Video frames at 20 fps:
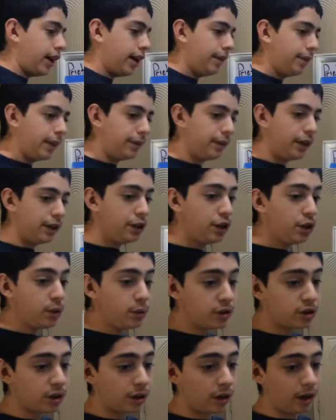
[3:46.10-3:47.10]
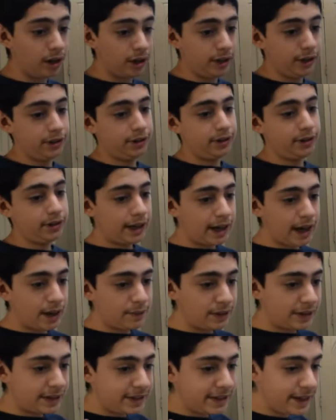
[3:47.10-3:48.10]
and then the neutrons, they
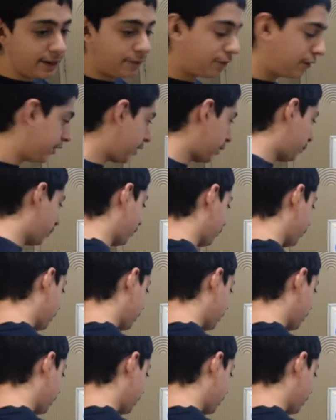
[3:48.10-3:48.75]
have a different number of